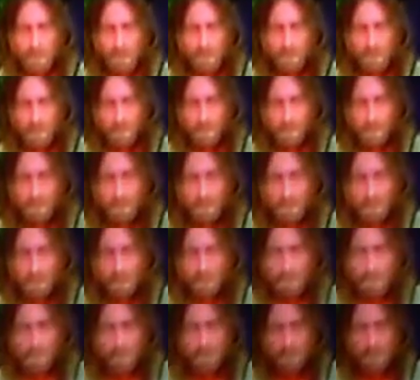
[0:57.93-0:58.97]

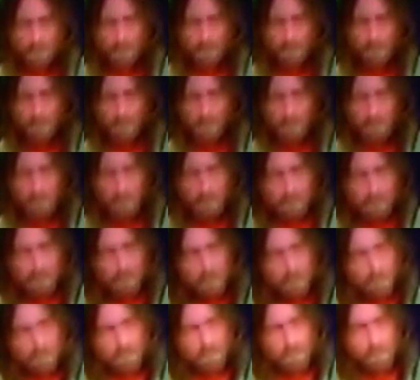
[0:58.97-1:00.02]

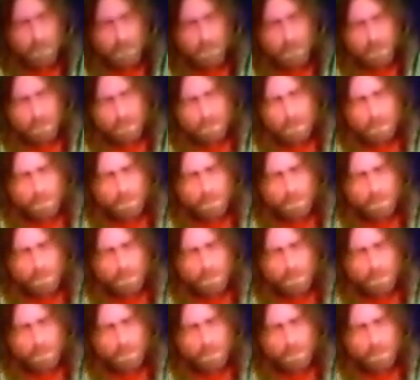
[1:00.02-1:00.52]
Nobody speaks.